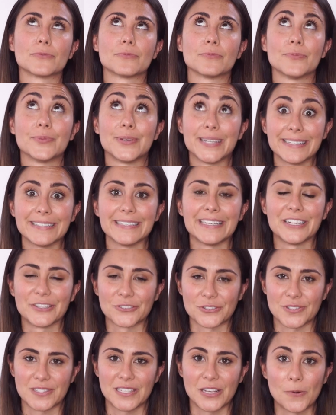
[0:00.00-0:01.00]
really
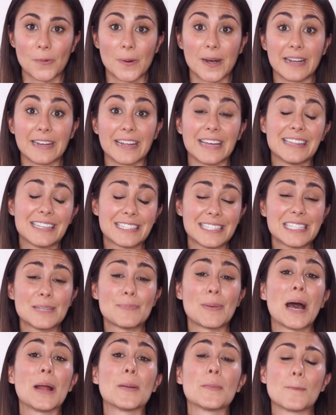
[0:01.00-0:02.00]
interesting one, and this is
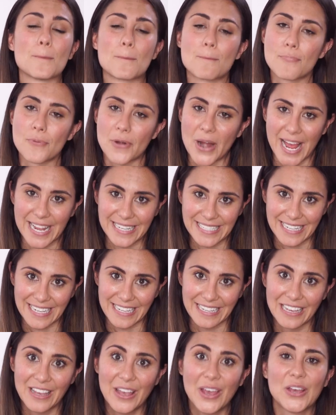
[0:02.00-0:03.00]
about
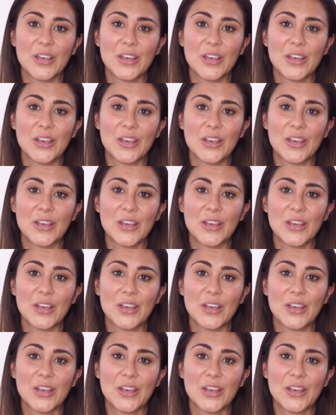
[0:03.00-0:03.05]
branding.